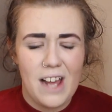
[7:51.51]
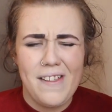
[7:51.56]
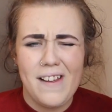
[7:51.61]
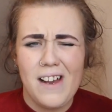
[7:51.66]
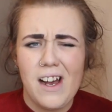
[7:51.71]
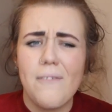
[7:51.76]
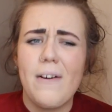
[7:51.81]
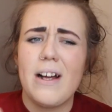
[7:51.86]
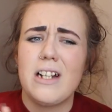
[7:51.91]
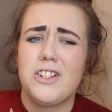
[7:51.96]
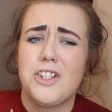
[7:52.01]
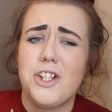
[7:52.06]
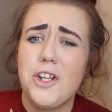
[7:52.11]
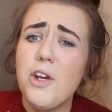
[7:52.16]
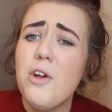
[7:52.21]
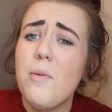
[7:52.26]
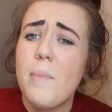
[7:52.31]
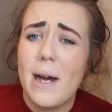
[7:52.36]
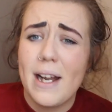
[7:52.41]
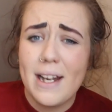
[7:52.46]
I think I've had
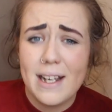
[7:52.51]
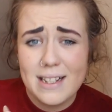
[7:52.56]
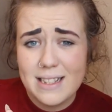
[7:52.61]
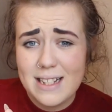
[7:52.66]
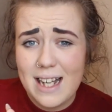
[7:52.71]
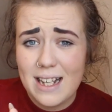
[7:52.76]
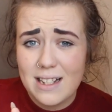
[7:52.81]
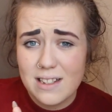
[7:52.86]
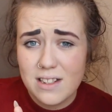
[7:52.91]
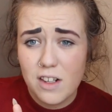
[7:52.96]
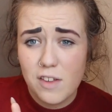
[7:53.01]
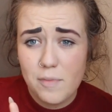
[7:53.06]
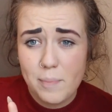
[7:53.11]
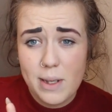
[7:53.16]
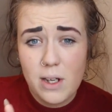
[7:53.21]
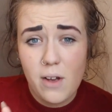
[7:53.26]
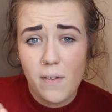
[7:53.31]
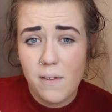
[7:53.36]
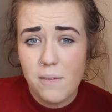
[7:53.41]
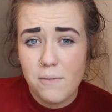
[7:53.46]
2 panic attacks and I've
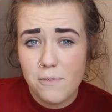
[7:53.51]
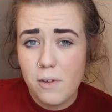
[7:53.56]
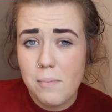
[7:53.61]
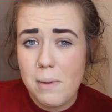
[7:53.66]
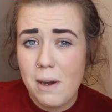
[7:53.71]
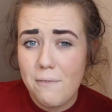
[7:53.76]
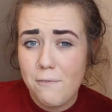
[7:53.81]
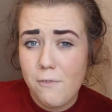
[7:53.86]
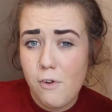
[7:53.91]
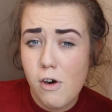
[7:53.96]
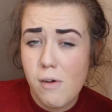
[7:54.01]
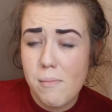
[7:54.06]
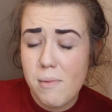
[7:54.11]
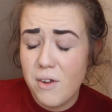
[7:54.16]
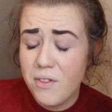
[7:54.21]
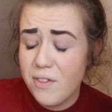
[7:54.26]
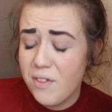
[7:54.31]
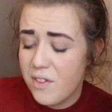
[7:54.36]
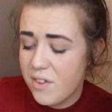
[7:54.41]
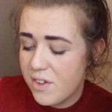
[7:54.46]
been on them for about 4
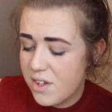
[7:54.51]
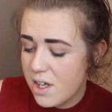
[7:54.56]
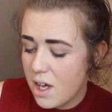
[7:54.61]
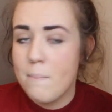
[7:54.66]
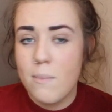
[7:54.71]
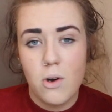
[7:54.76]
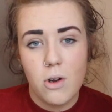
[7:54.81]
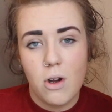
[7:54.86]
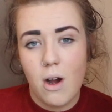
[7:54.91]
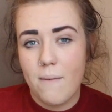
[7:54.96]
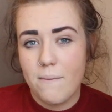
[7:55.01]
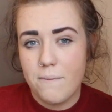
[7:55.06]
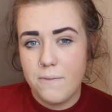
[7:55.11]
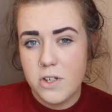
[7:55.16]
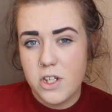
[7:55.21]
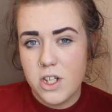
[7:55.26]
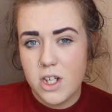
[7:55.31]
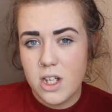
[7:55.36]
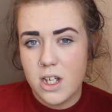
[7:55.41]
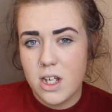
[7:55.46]
months. I'm more
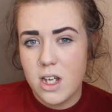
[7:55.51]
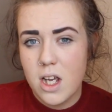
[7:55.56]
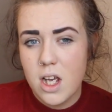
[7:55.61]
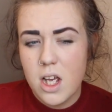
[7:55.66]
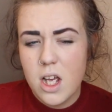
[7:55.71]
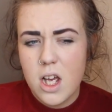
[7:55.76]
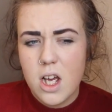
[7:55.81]
confident.